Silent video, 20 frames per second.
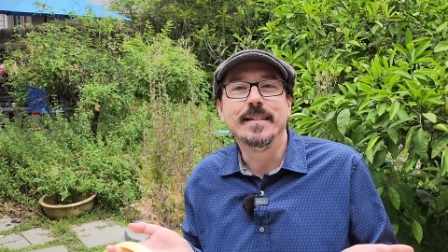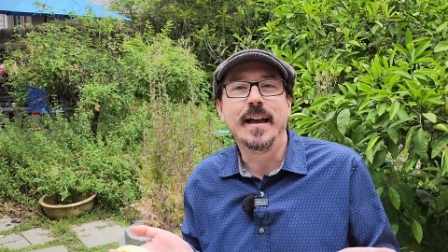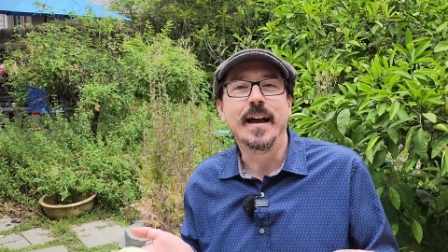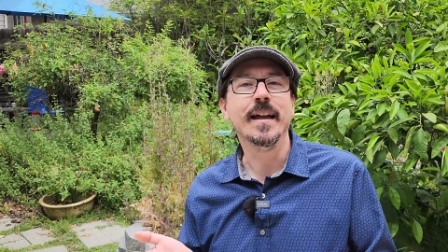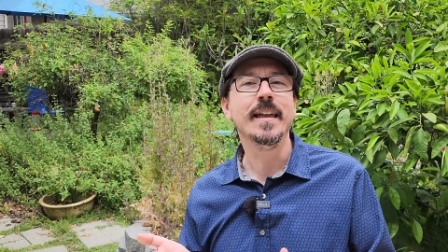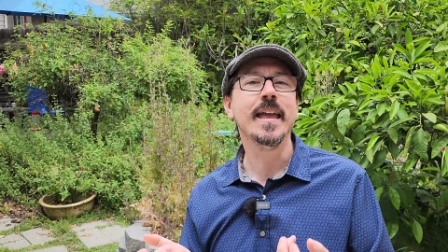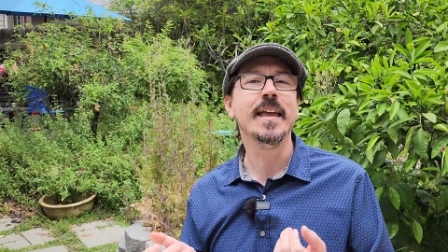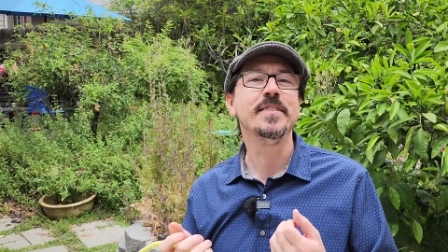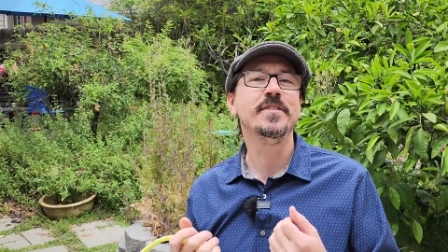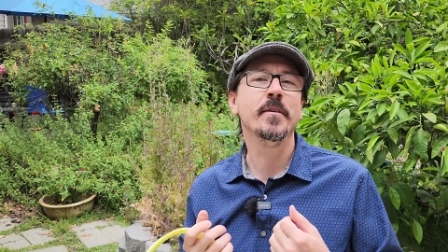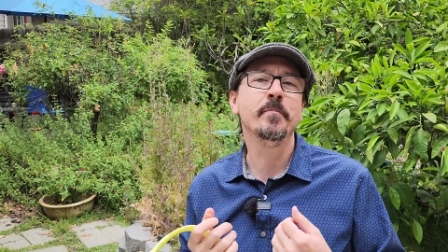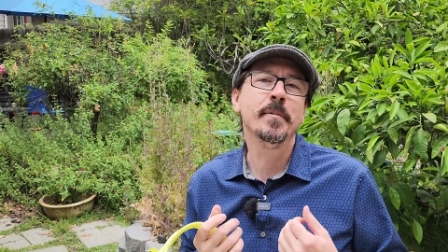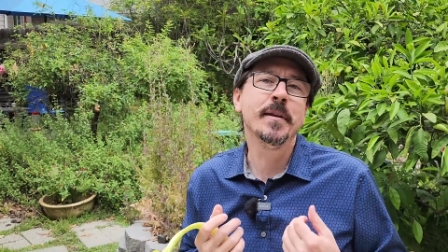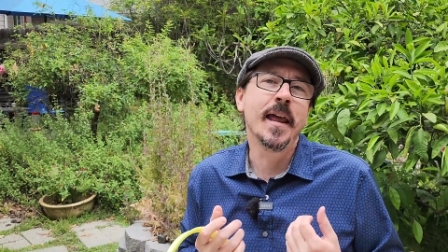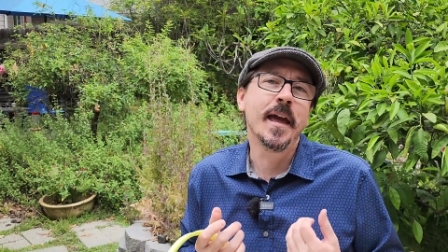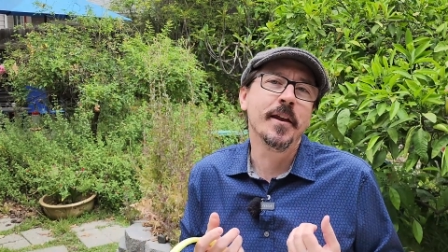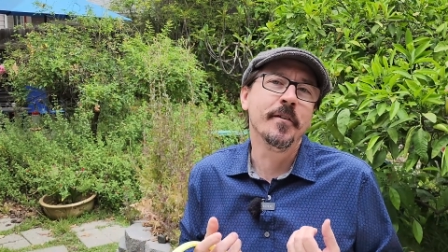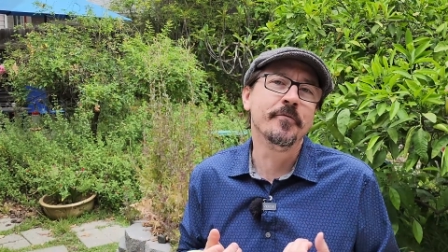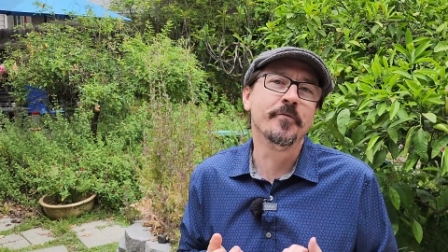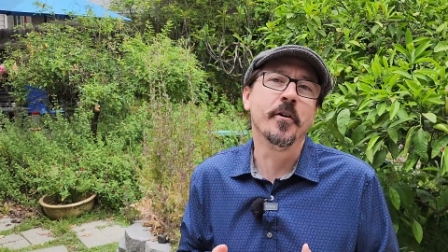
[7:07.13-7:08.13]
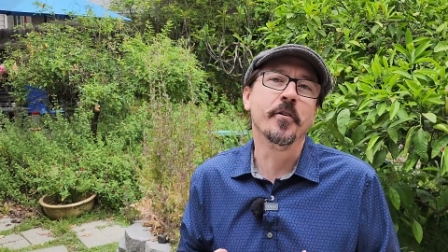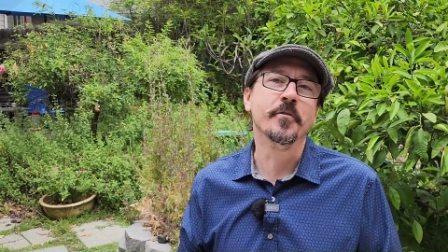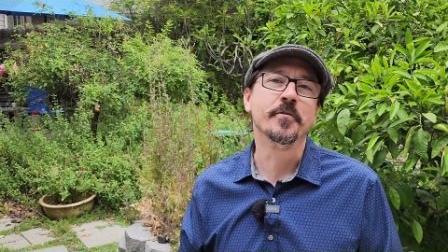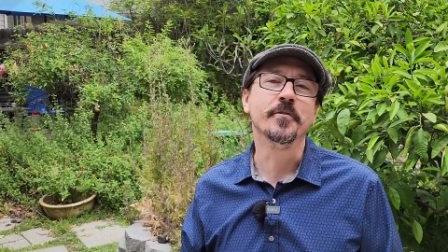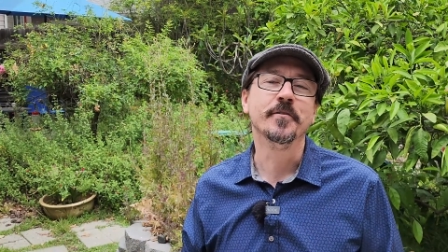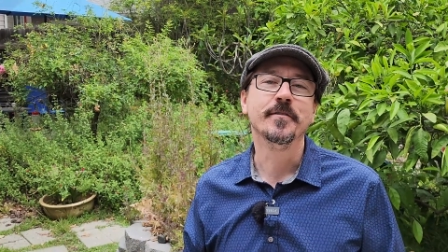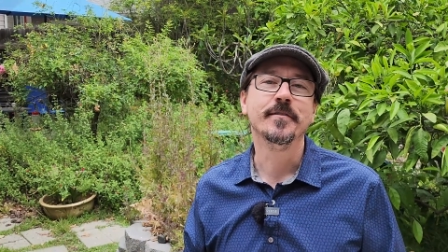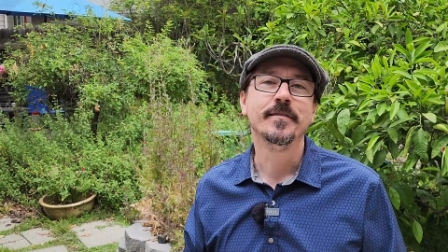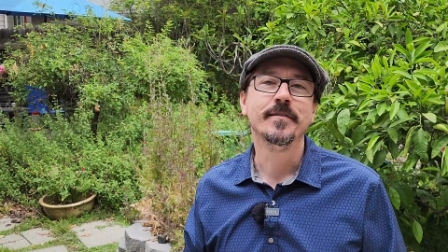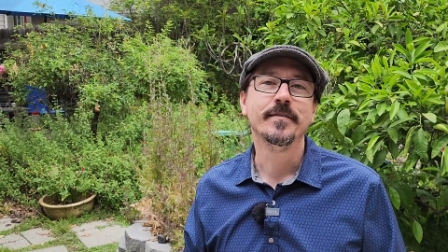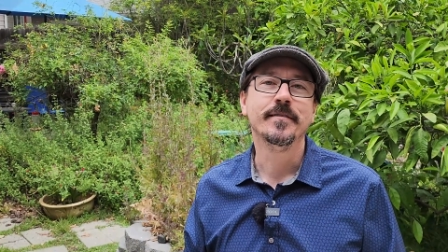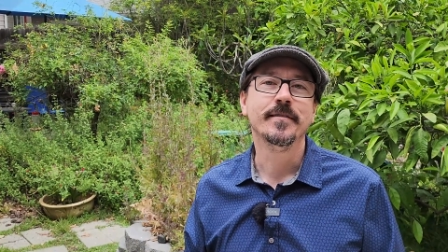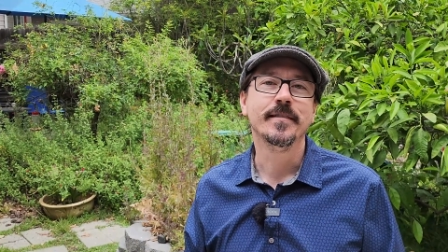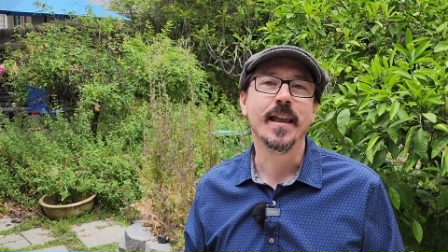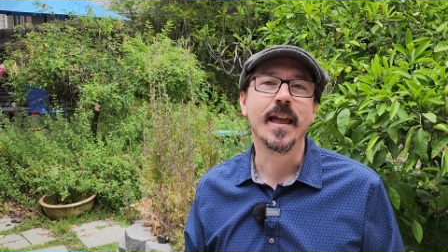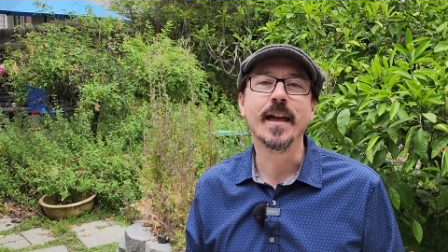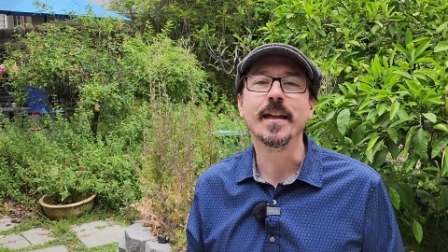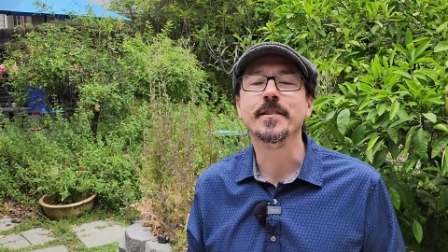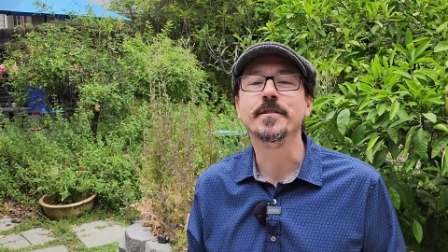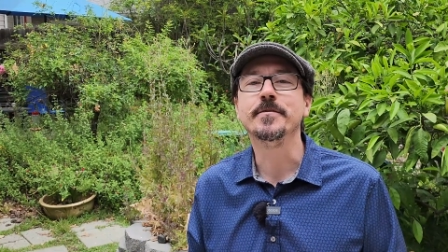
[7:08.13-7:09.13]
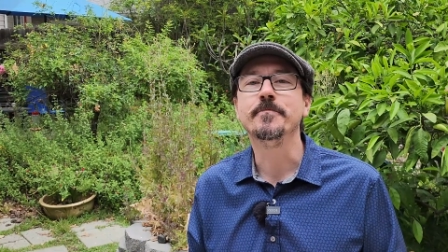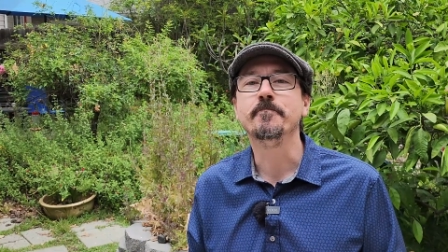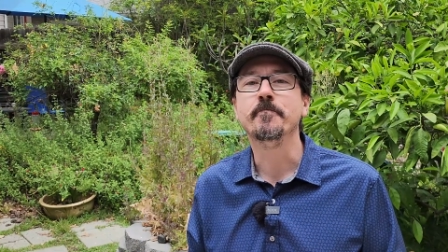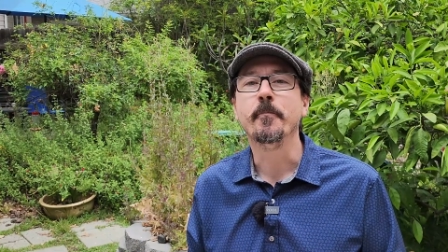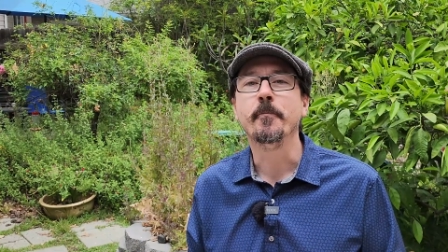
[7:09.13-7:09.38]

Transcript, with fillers: I ate the banana phone. And